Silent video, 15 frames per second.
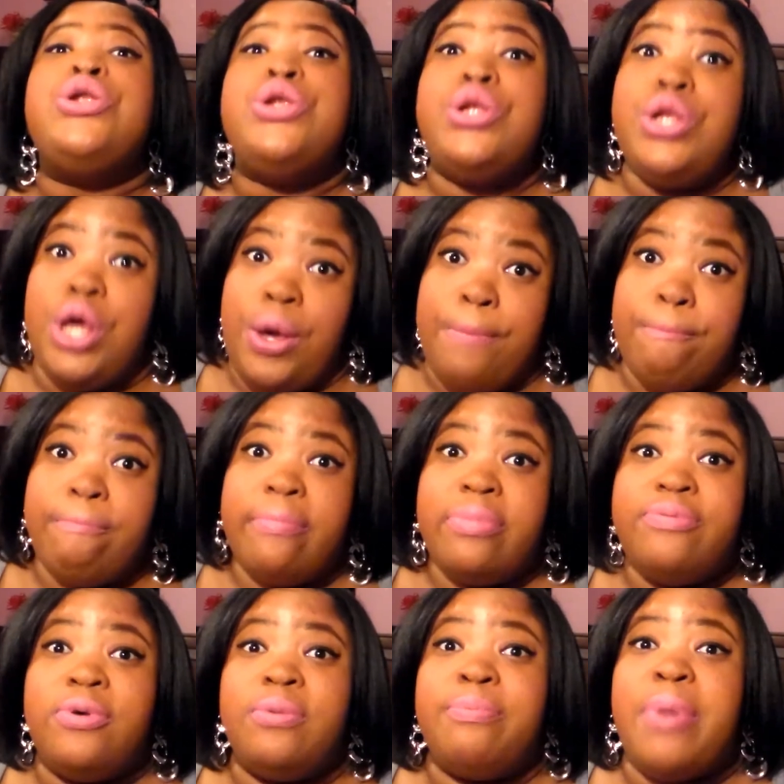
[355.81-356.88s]
no
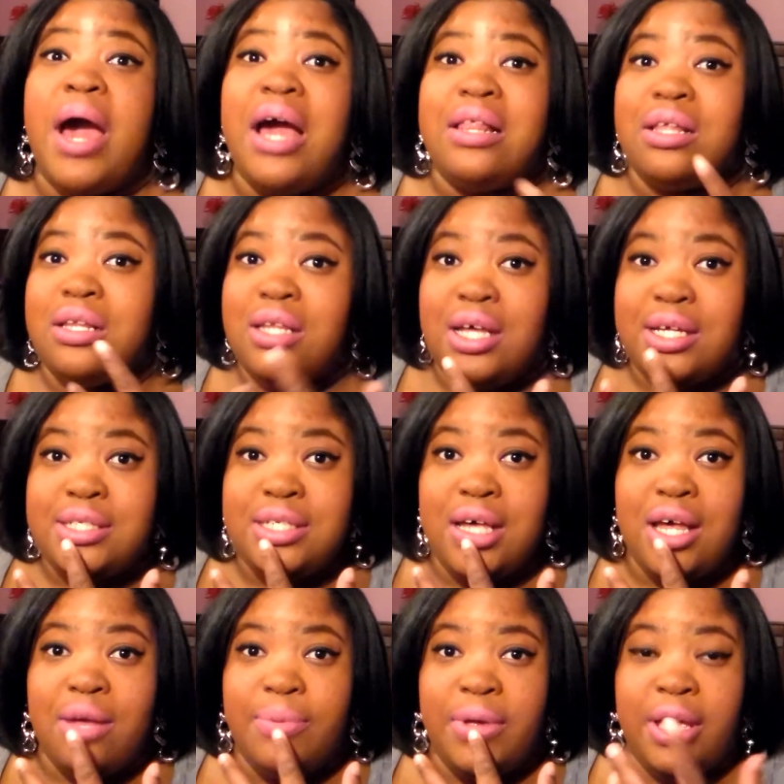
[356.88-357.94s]
from by the looks
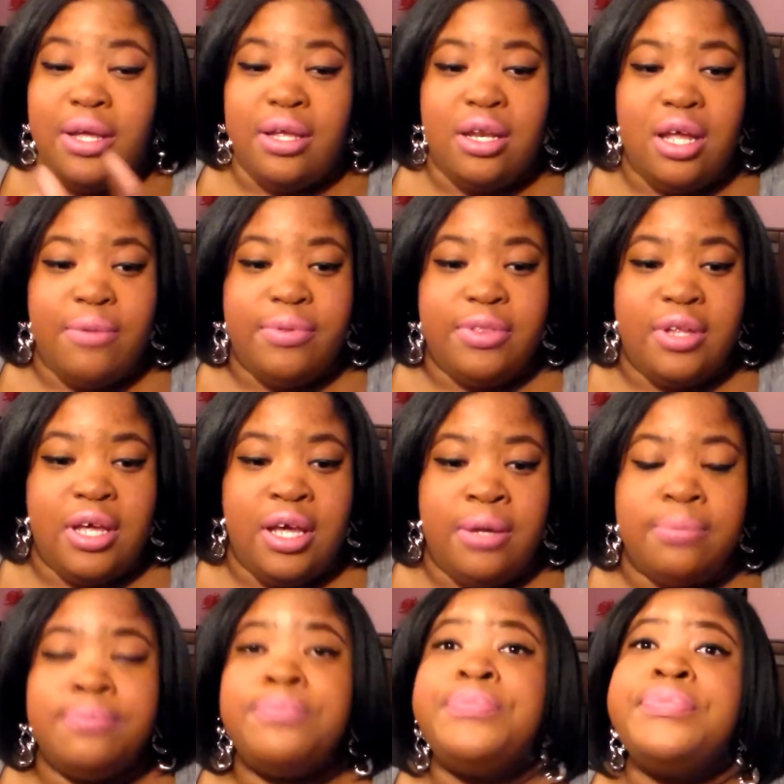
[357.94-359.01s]
of it and
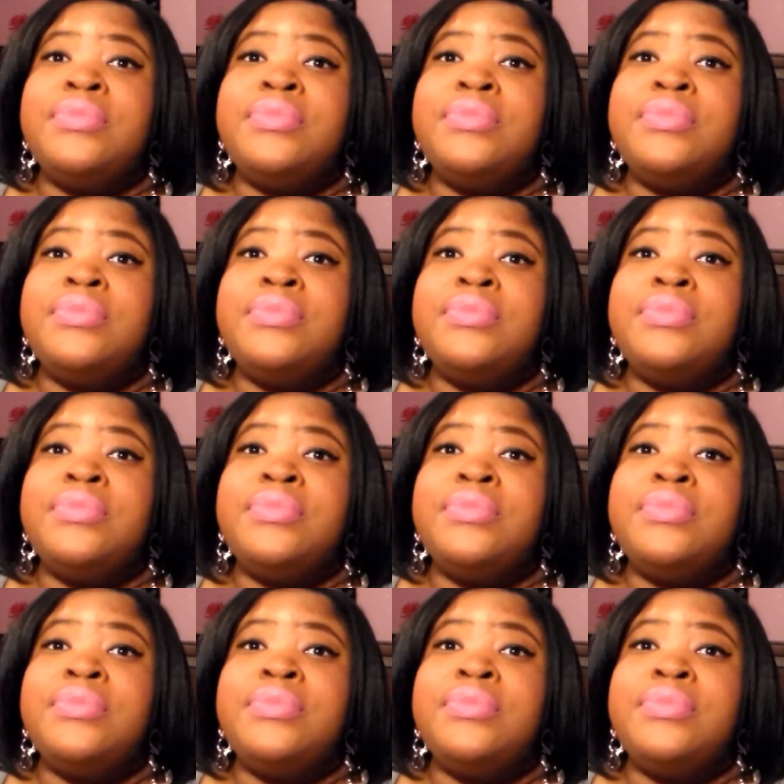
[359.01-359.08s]
everything